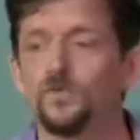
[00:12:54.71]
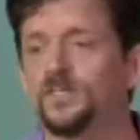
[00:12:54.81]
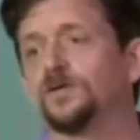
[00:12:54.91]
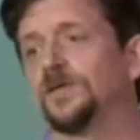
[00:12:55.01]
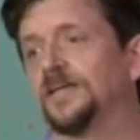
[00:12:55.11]
We
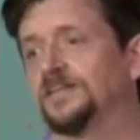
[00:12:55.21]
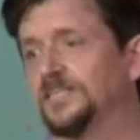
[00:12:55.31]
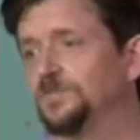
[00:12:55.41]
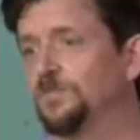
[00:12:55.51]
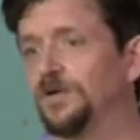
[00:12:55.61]
don't at
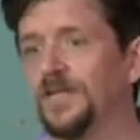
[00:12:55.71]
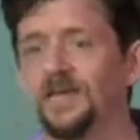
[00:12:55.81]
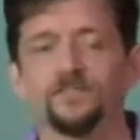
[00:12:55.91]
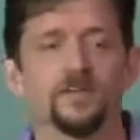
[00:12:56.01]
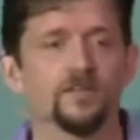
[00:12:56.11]
this point
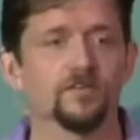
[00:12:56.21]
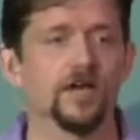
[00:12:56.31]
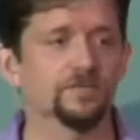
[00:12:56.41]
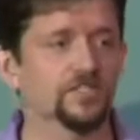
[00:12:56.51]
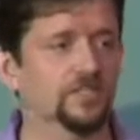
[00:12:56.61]
have another
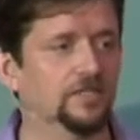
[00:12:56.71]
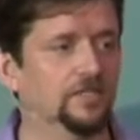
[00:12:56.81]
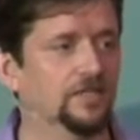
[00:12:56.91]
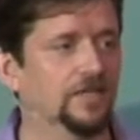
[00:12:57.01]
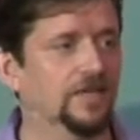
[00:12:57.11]
option.